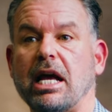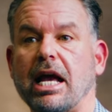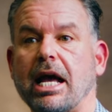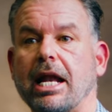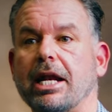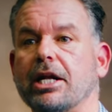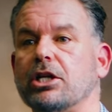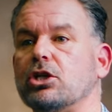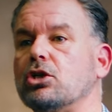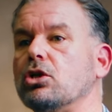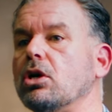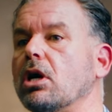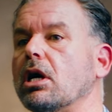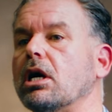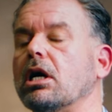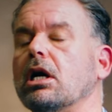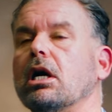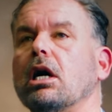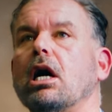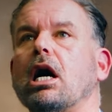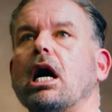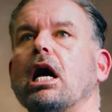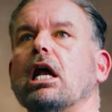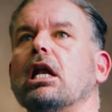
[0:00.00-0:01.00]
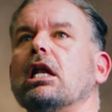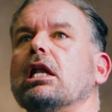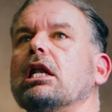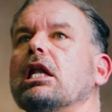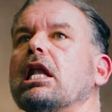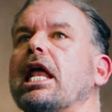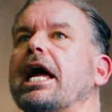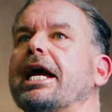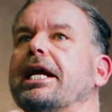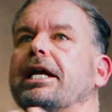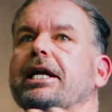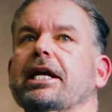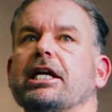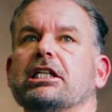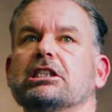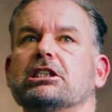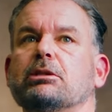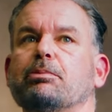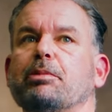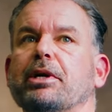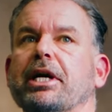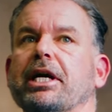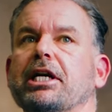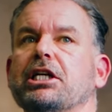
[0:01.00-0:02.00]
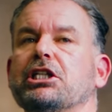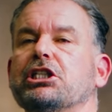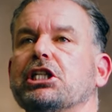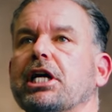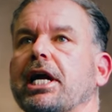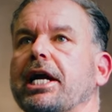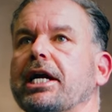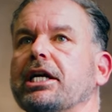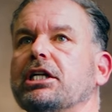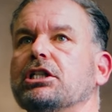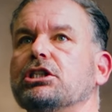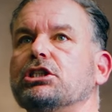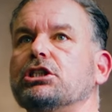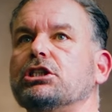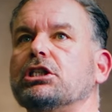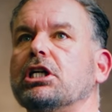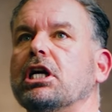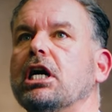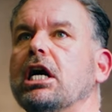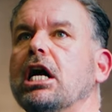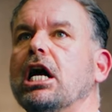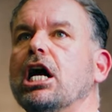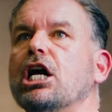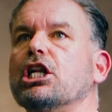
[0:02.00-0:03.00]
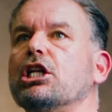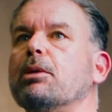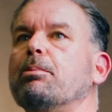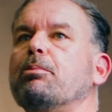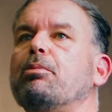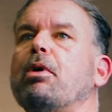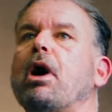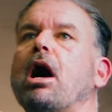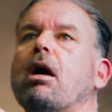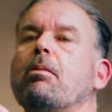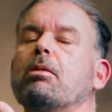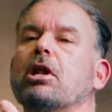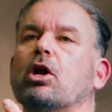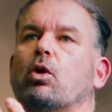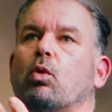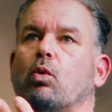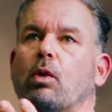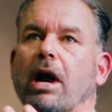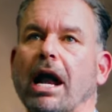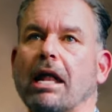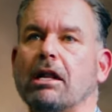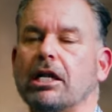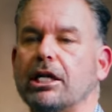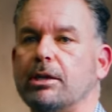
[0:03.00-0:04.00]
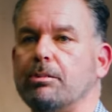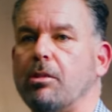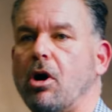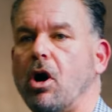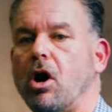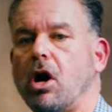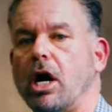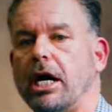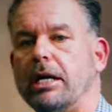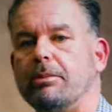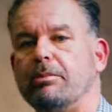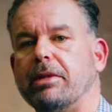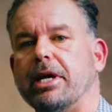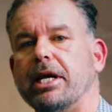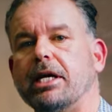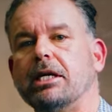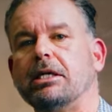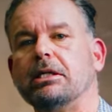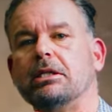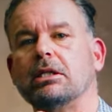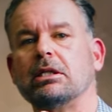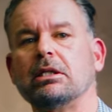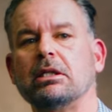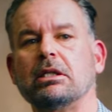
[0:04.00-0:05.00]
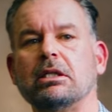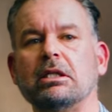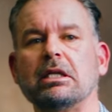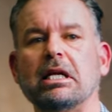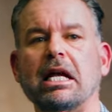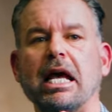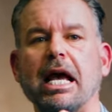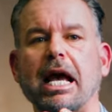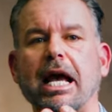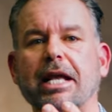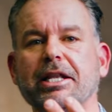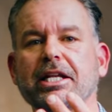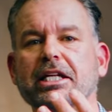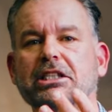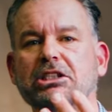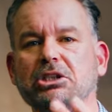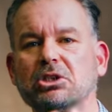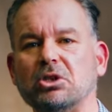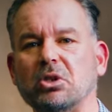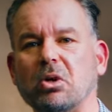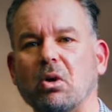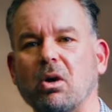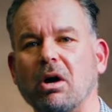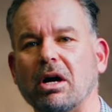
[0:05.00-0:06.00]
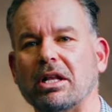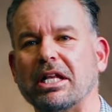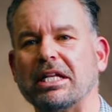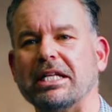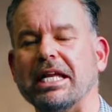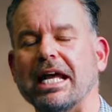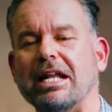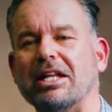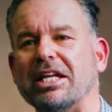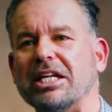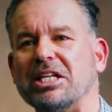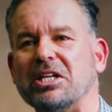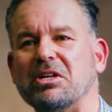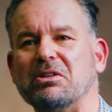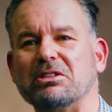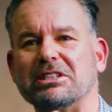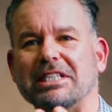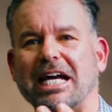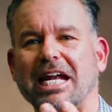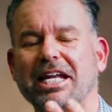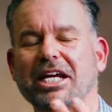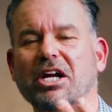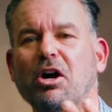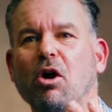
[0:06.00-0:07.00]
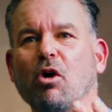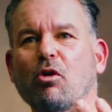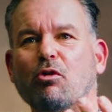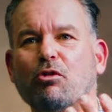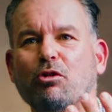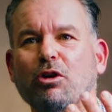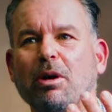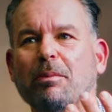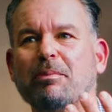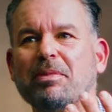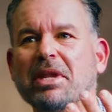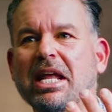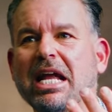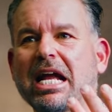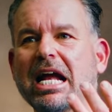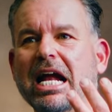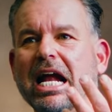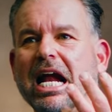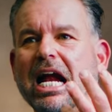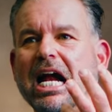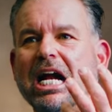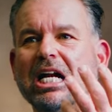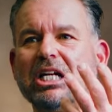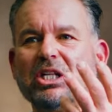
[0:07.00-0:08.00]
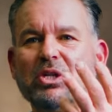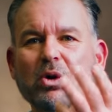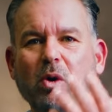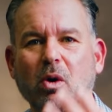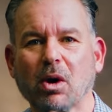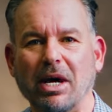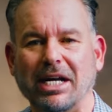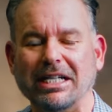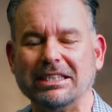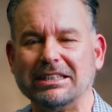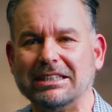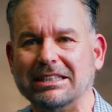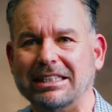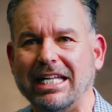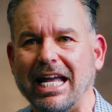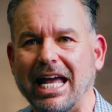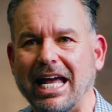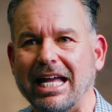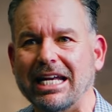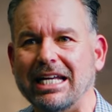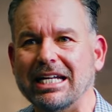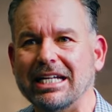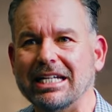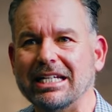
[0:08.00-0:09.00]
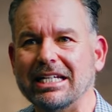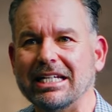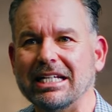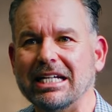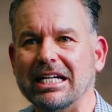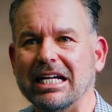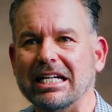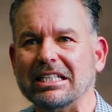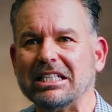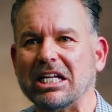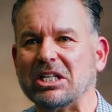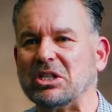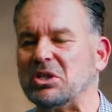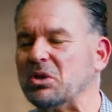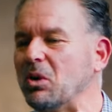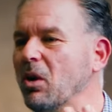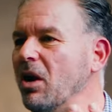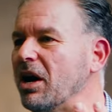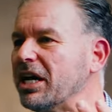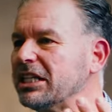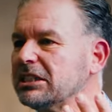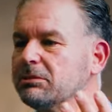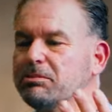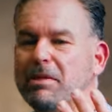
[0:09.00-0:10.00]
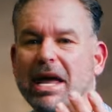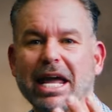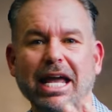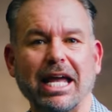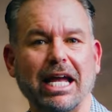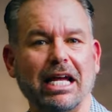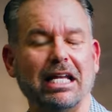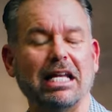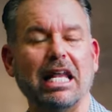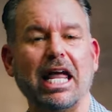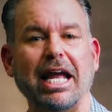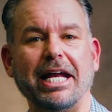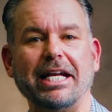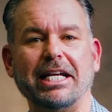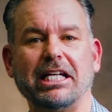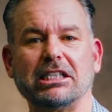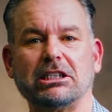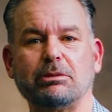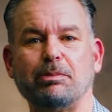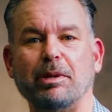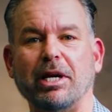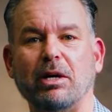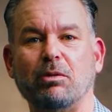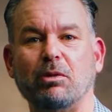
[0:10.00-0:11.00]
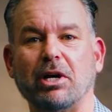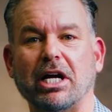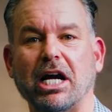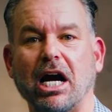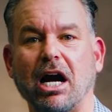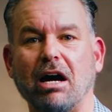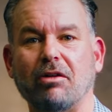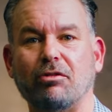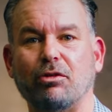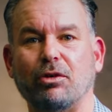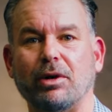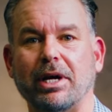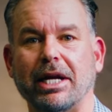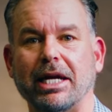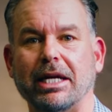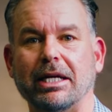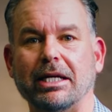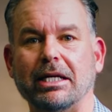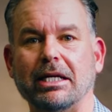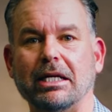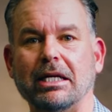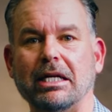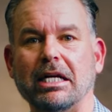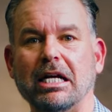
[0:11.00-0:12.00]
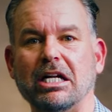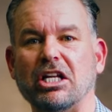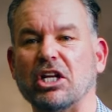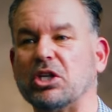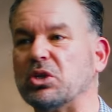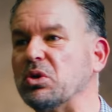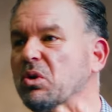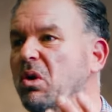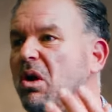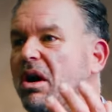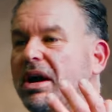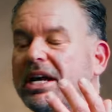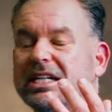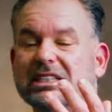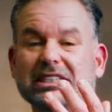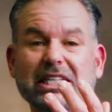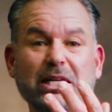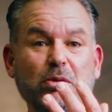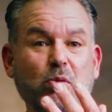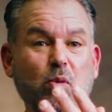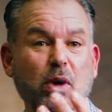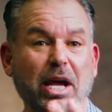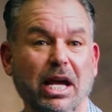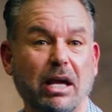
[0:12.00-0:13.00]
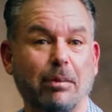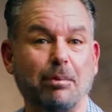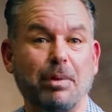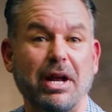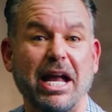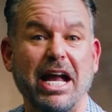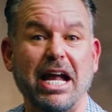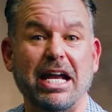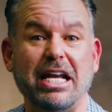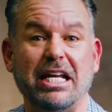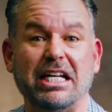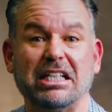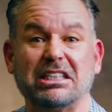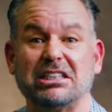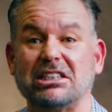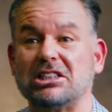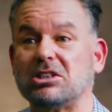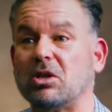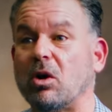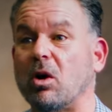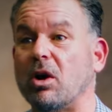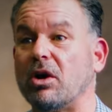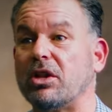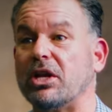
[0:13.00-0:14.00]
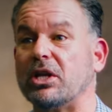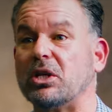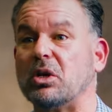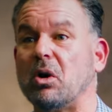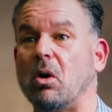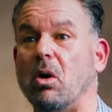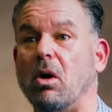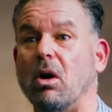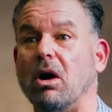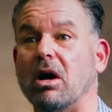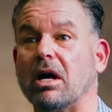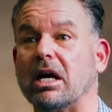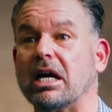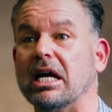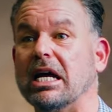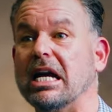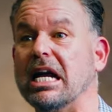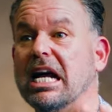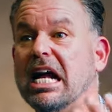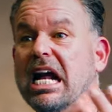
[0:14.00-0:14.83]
And it took a lightning speed change. The public rallied behind me. And this dog, the Daily News had to go from dog is dead to dog is making a lightning speed recovery. The dog is in Wikipedia, star of the dog.